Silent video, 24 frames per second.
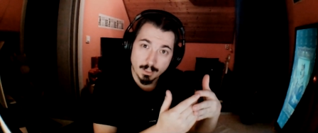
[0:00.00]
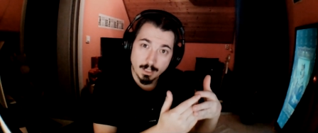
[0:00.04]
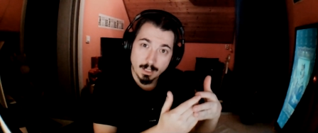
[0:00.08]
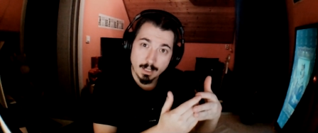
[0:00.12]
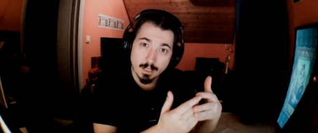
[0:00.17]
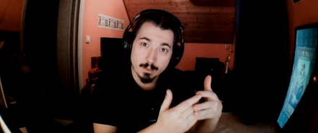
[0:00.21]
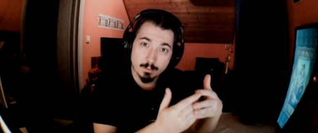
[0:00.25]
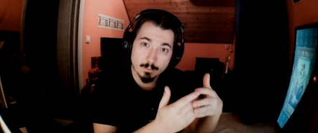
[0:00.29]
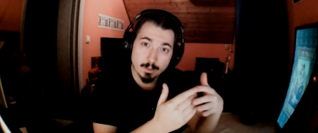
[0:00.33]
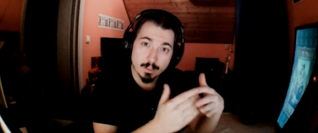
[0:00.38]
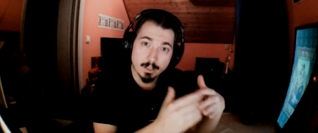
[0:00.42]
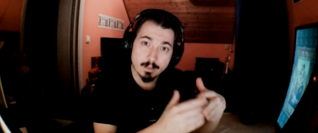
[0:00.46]

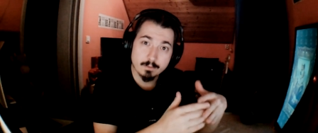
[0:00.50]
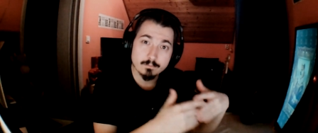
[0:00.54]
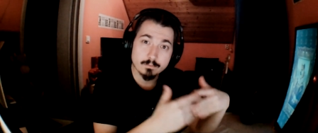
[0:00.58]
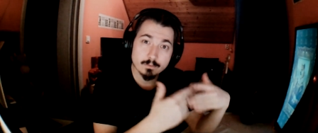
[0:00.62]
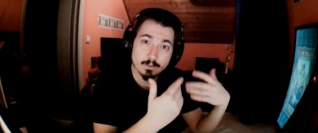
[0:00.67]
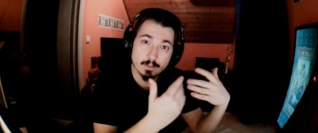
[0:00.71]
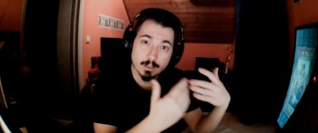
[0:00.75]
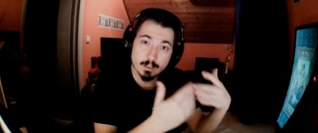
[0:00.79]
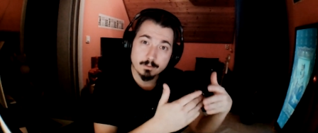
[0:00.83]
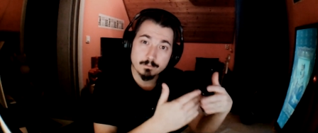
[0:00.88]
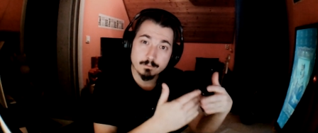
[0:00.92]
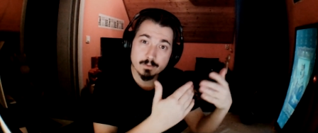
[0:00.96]
And whenever
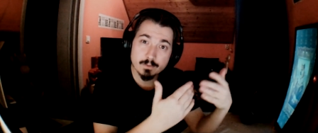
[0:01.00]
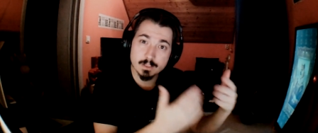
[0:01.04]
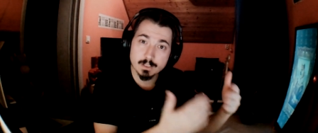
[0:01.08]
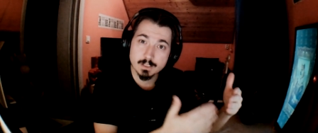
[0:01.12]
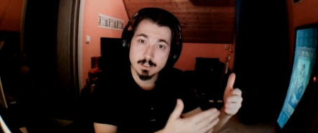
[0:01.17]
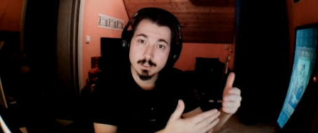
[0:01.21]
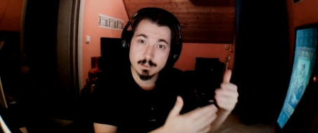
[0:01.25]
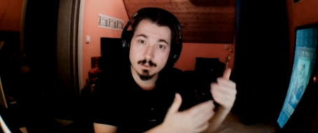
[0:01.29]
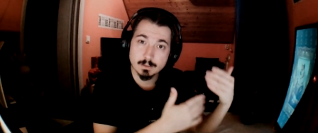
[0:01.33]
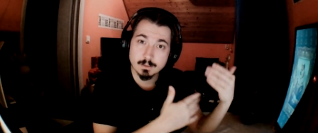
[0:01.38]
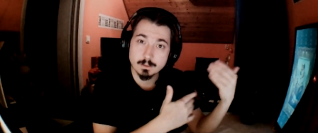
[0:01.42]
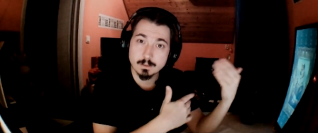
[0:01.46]
I
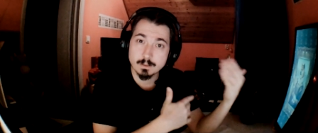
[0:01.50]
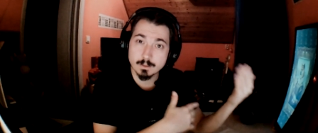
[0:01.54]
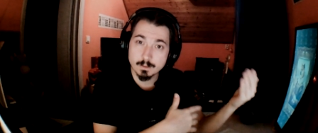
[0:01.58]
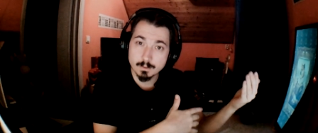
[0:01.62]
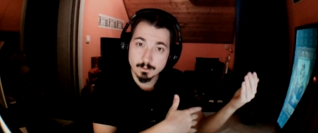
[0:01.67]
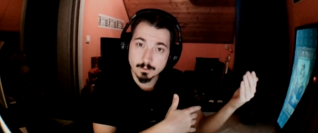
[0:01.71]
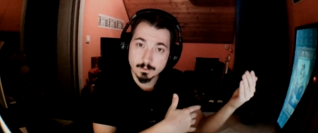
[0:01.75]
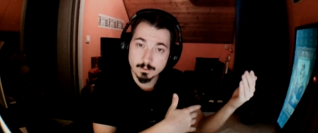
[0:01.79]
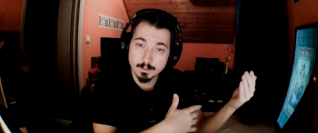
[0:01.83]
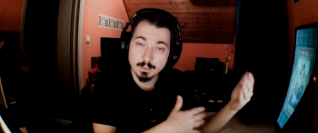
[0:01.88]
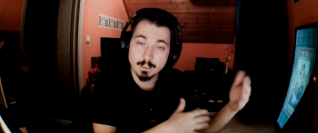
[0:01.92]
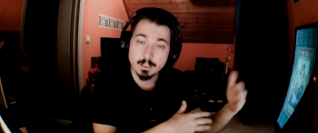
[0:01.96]
visit a
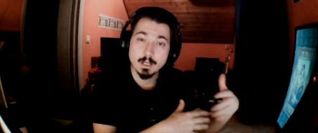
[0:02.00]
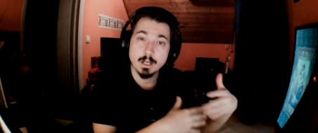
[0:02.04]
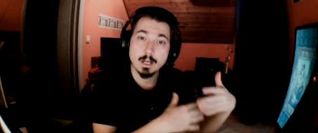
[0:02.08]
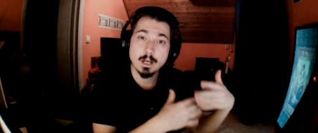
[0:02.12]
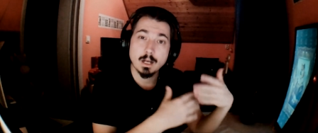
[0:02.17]
country,